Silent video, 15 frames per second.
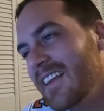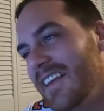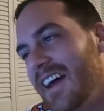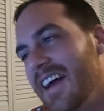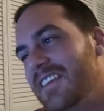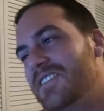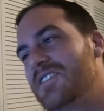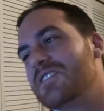
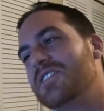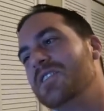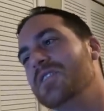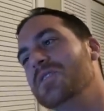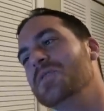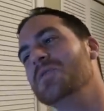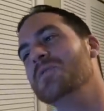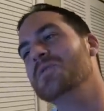That's
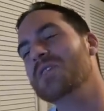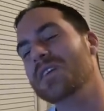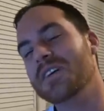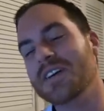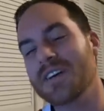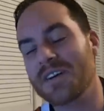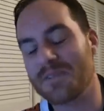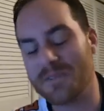two
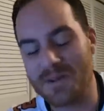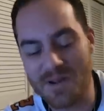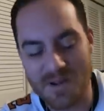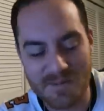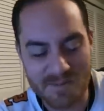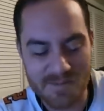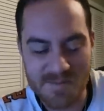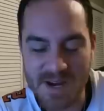in a
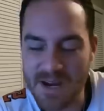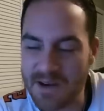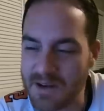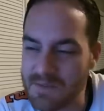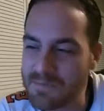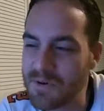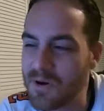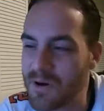row from
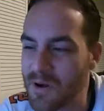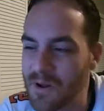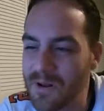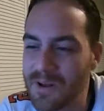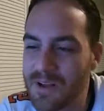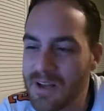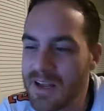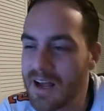Harry and
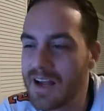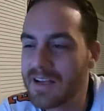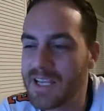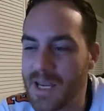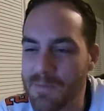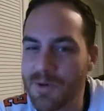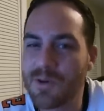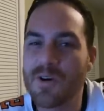Paul. I
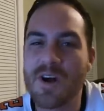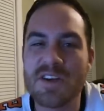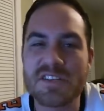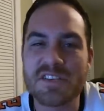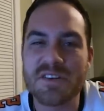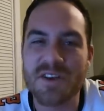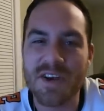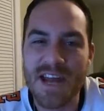came
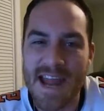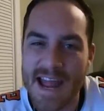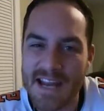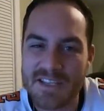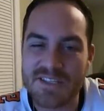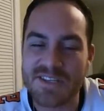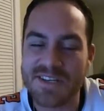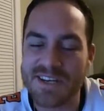across it on
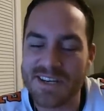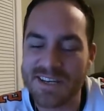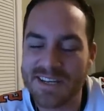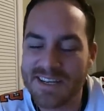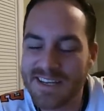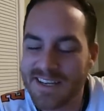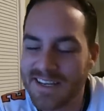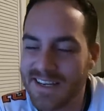accident,
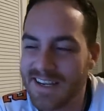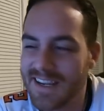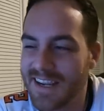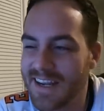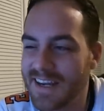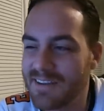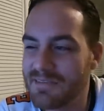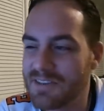
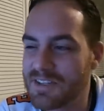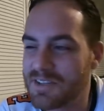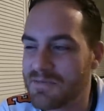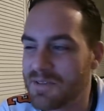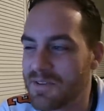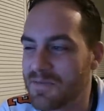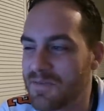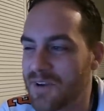and it was
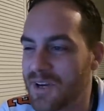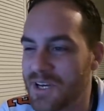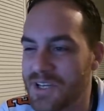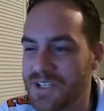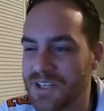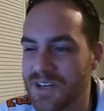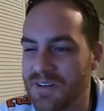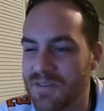some of the
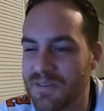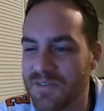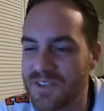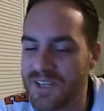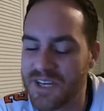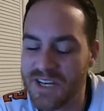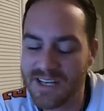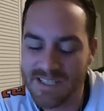funniest shit I've ever
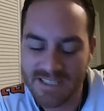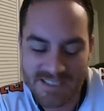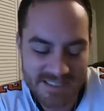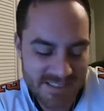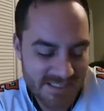seen.